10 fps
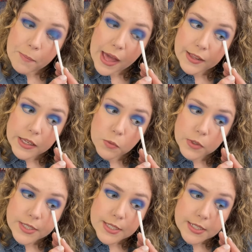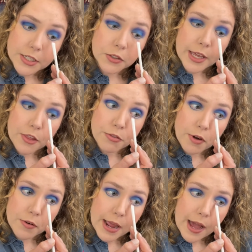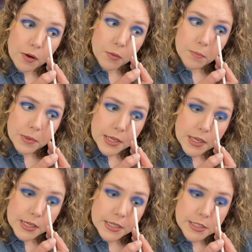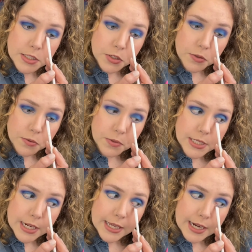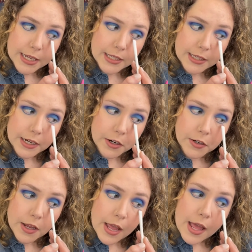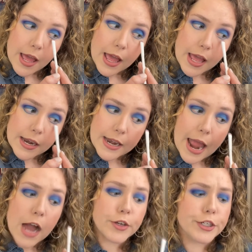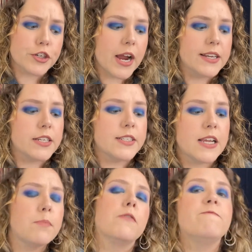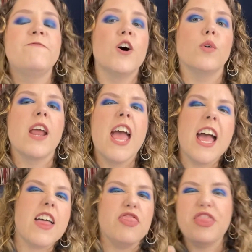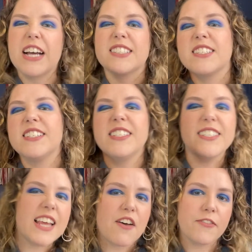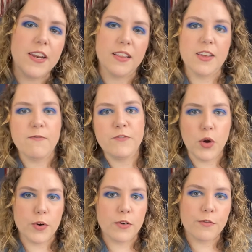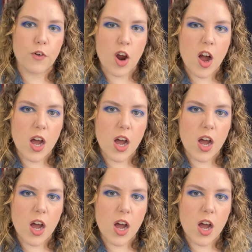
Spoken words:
ballot will still get thrown out because you didn't get it cleared and now you're trying to double vote, and that's definitely voter fraud.